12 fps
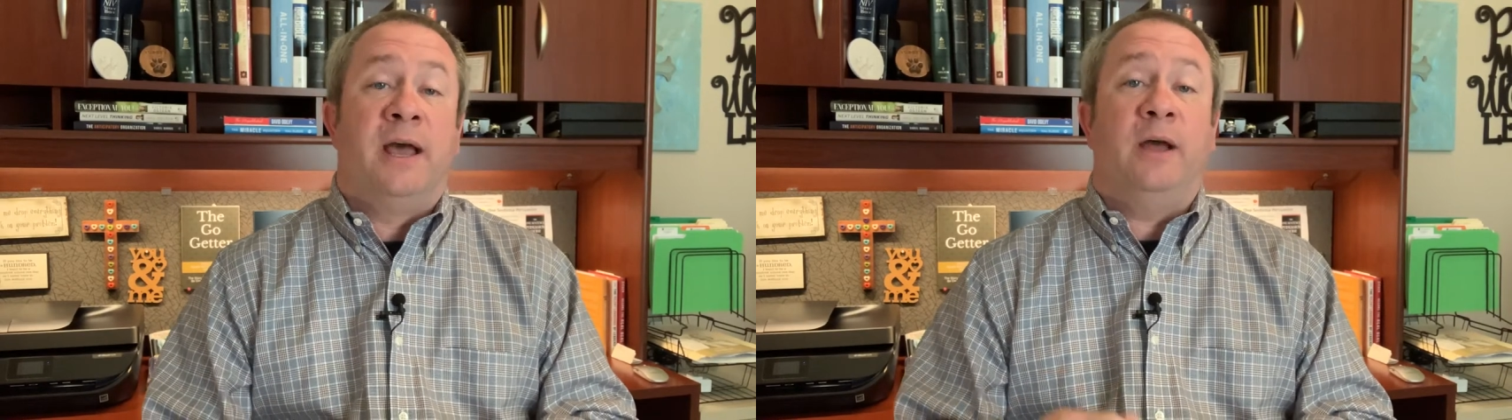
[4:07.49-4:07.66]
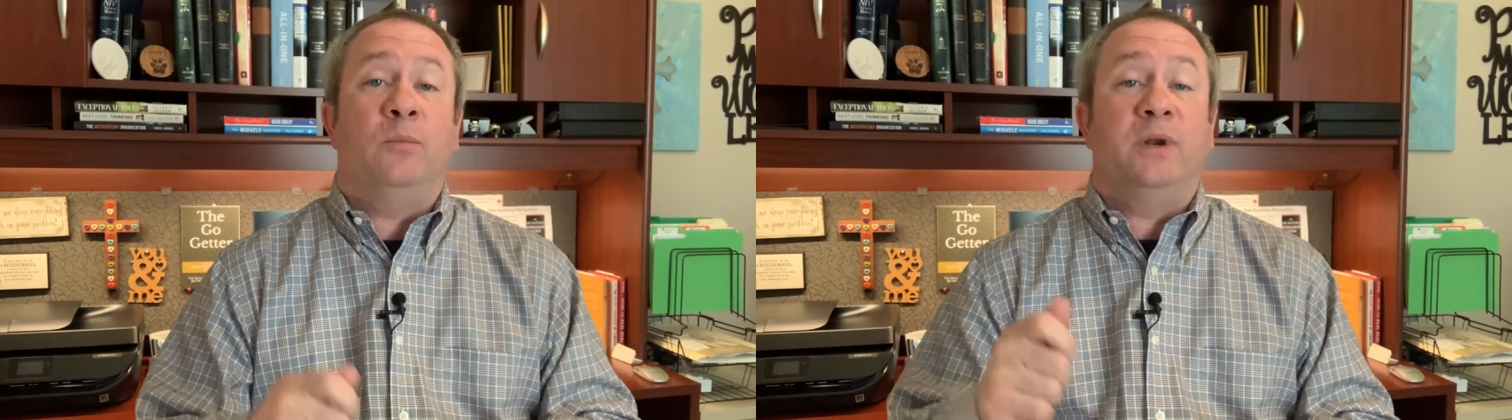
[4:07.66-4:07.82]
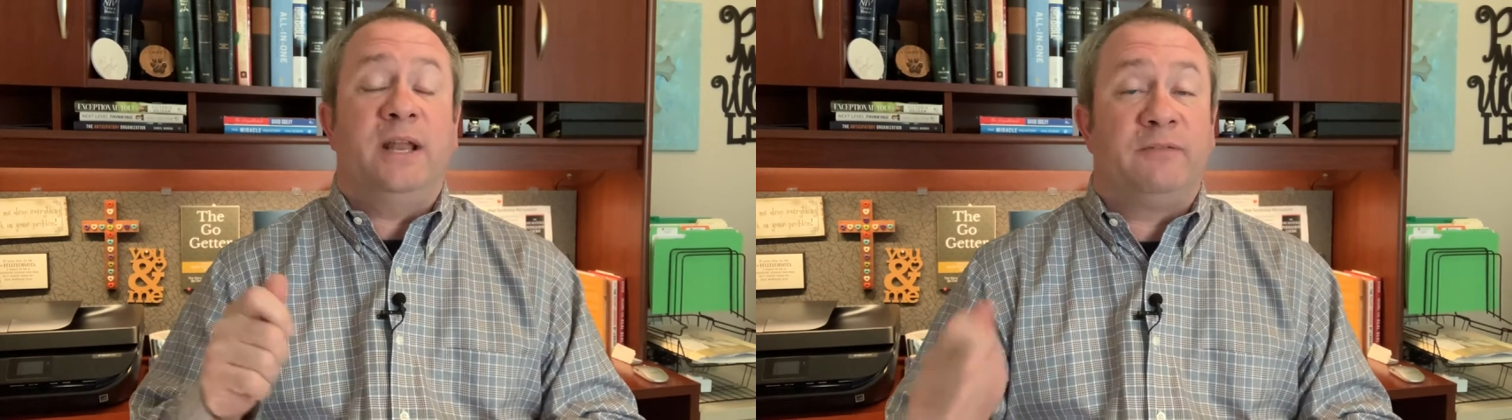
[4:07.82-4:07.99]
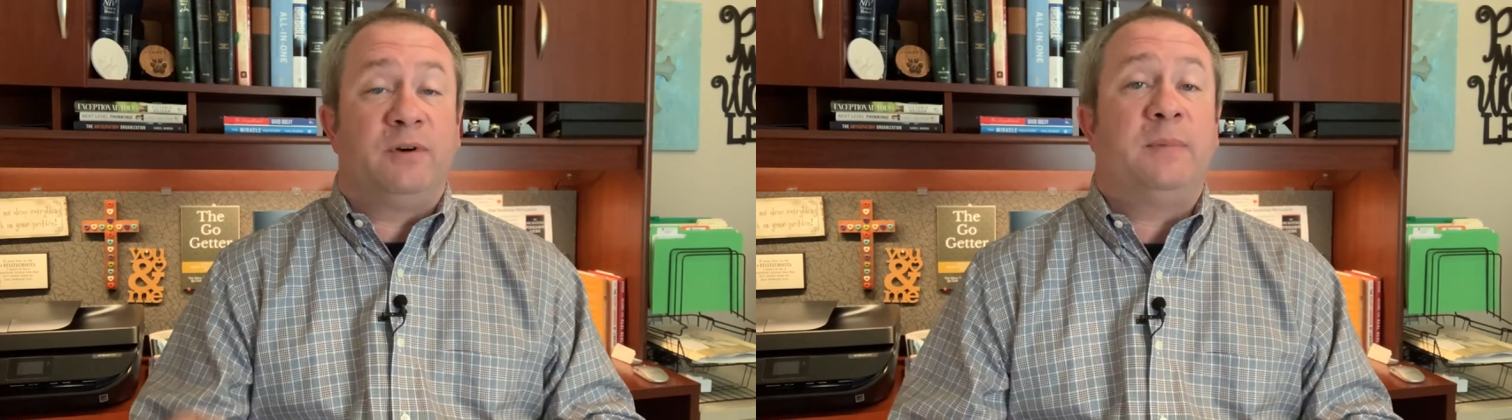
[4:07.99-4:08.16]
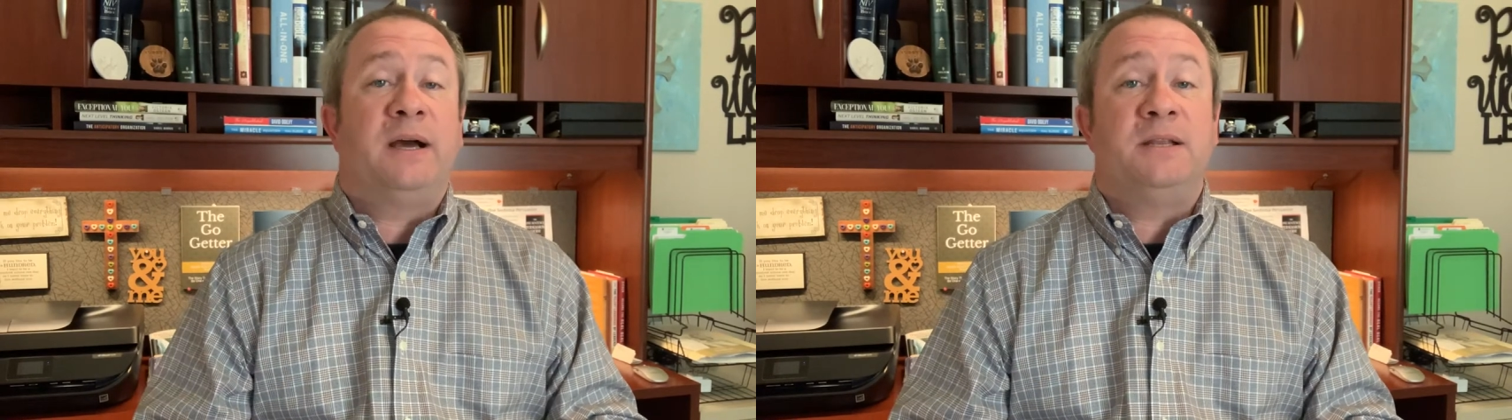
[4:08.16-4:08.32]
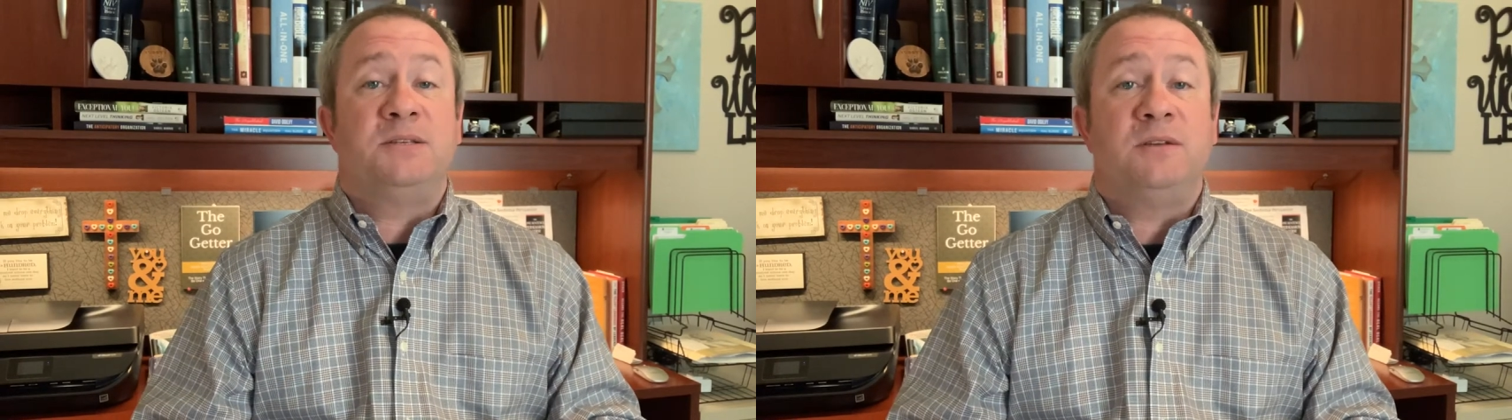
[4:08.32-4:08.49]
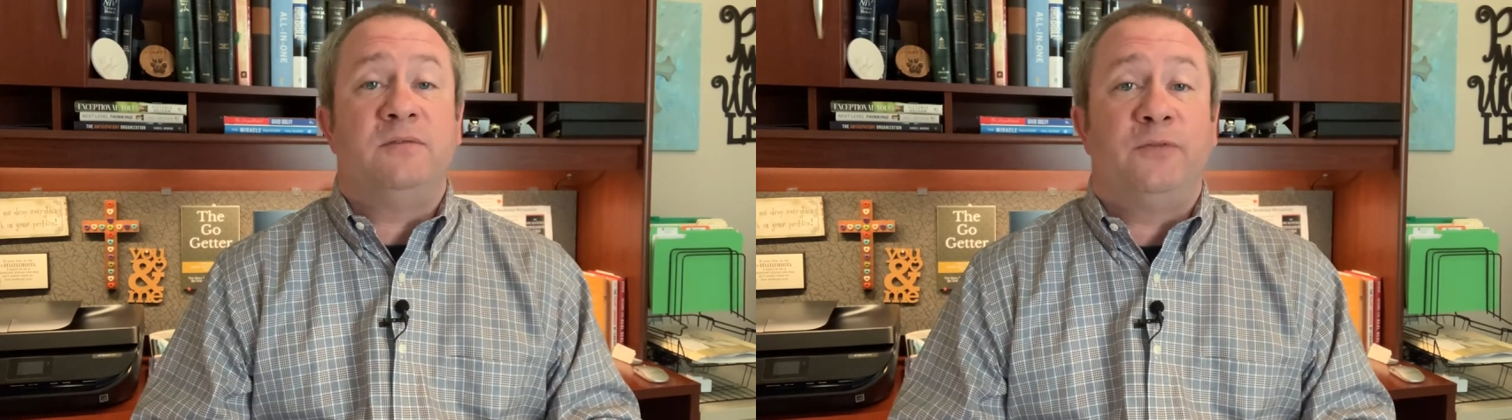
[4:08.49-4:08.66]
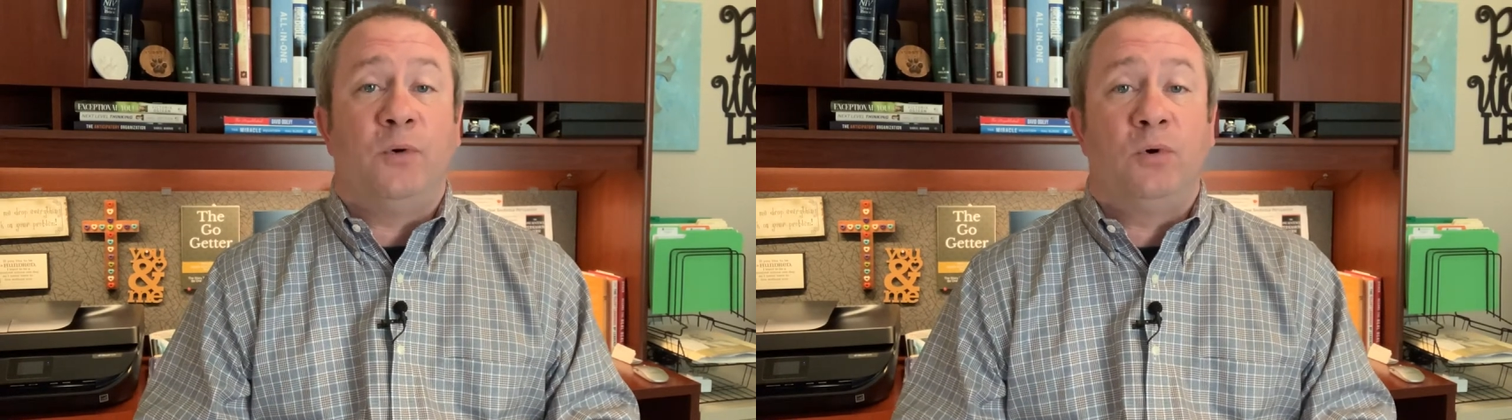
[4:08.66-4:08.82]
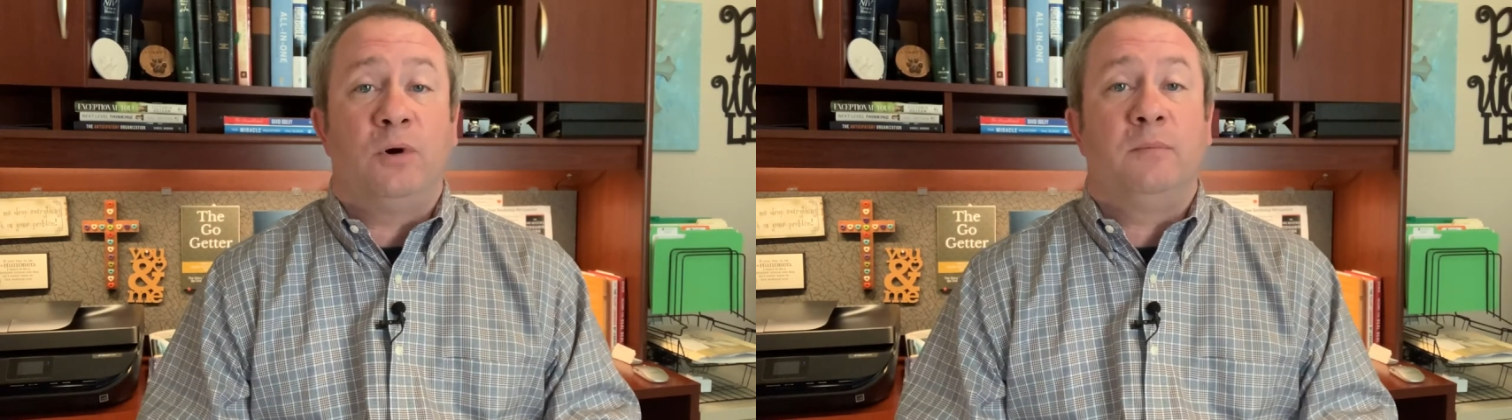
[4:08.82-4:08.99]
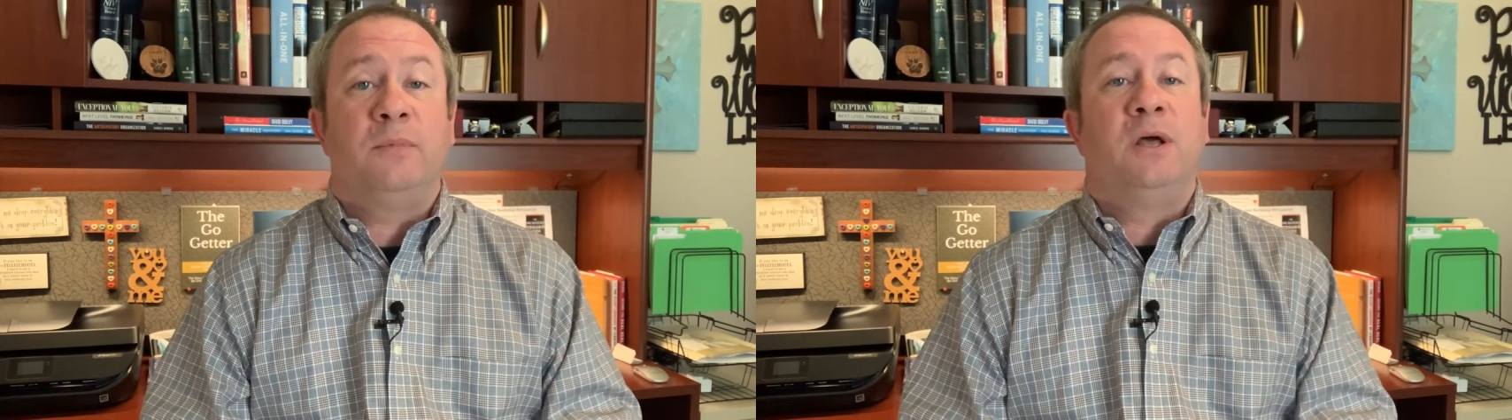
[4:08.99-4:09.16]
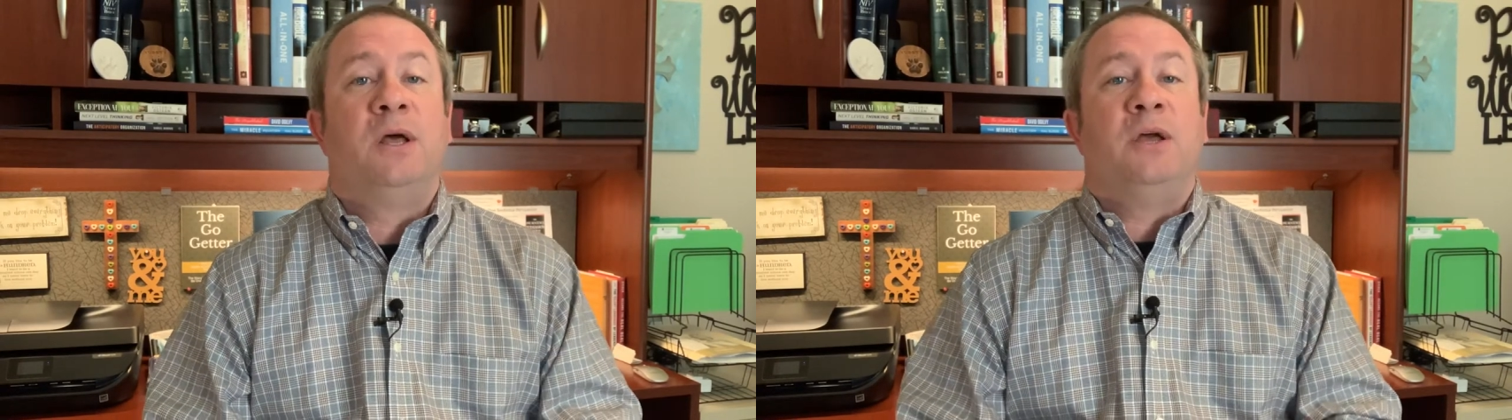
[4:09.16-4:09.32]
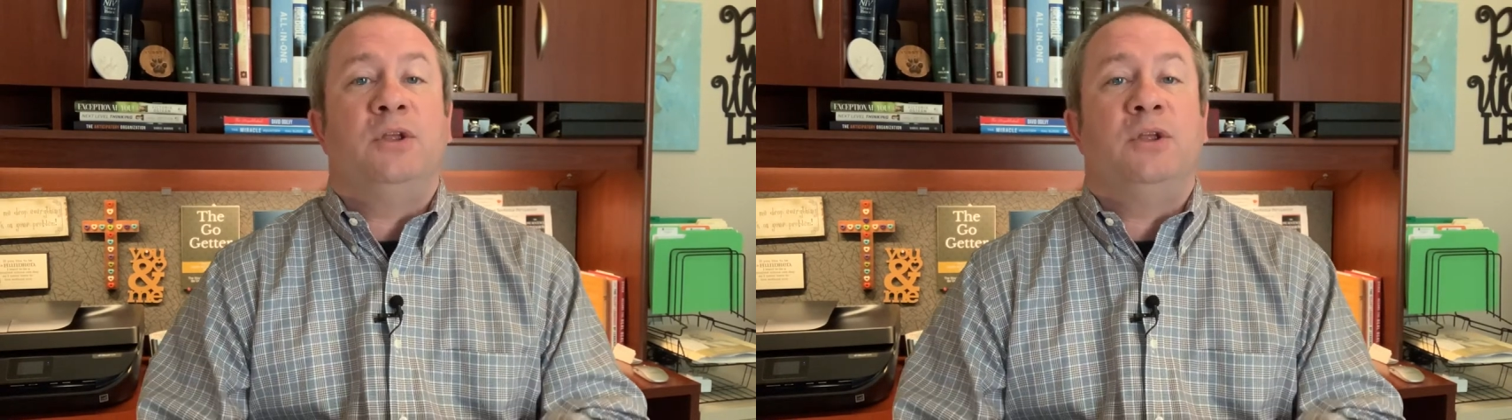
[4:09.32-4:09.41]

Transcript: And when everybody's informed,